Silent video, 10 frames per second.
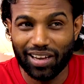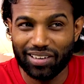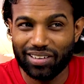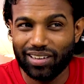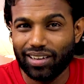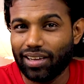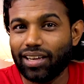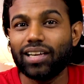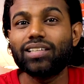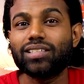and
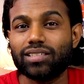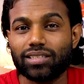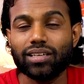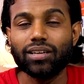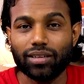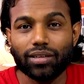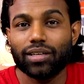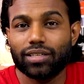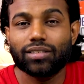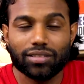
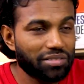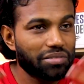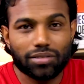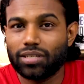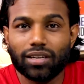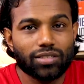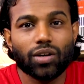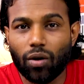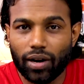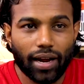it turns
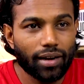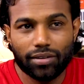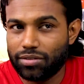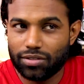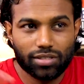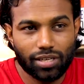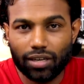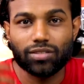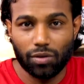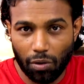on and
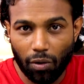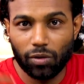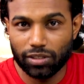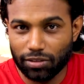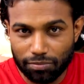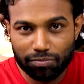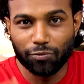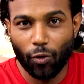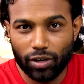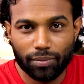sucks all the
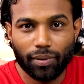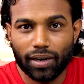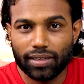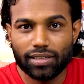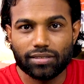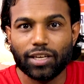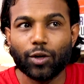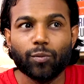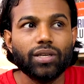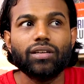water particles, the
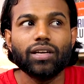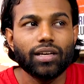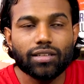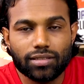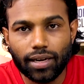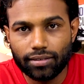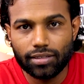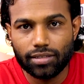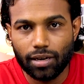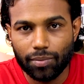humidity inside
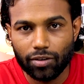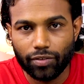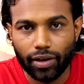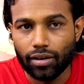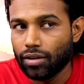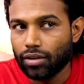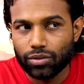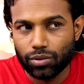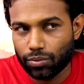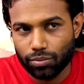this air purifier.
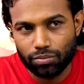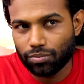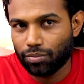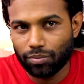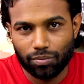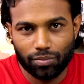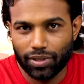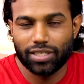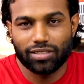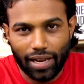So
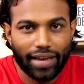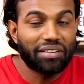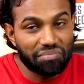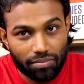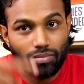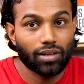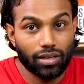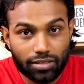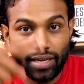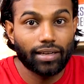it's like
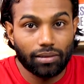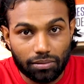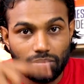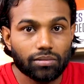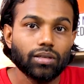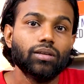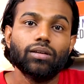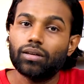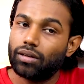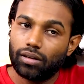a cycle.
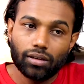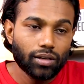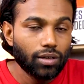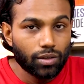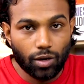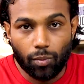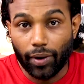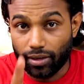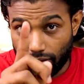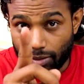No
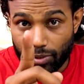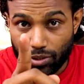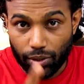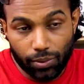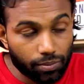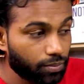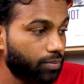point. Let me show you.